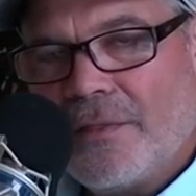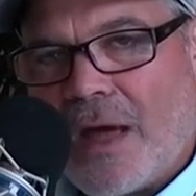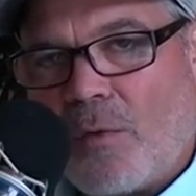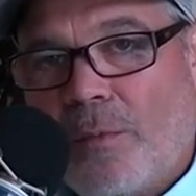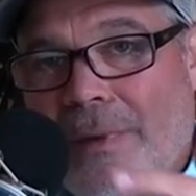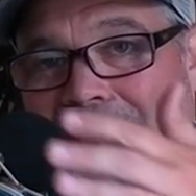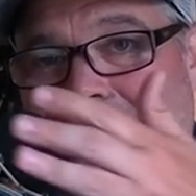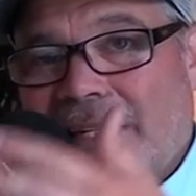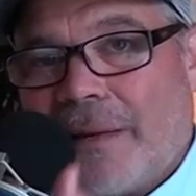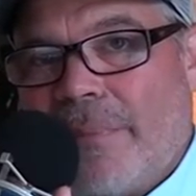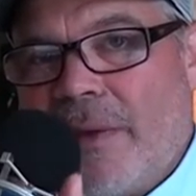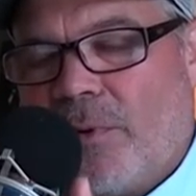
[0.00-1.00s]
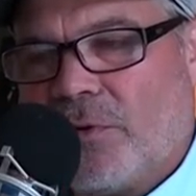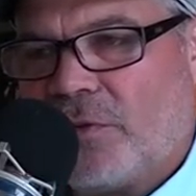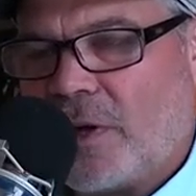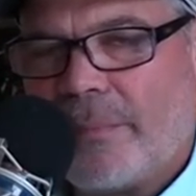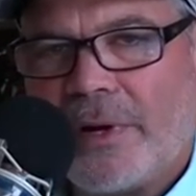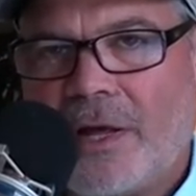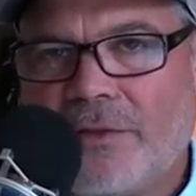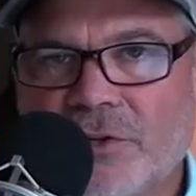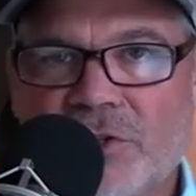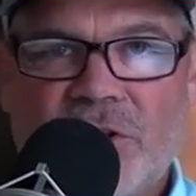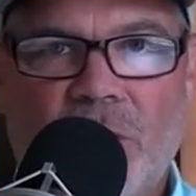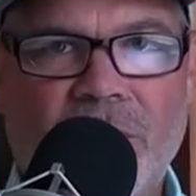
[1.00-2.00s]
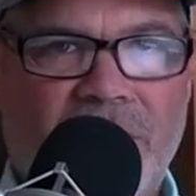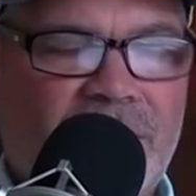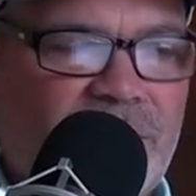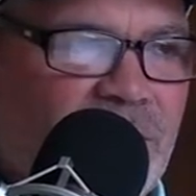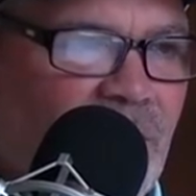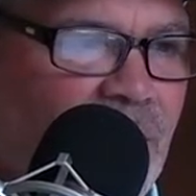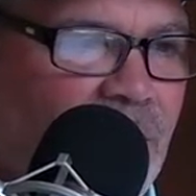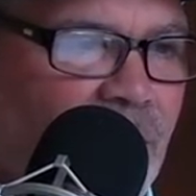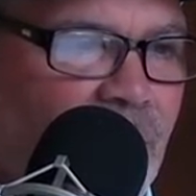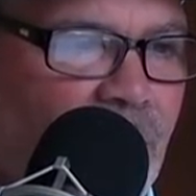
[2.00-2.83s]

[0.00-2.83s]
that will make some people sick, but others don't get sick.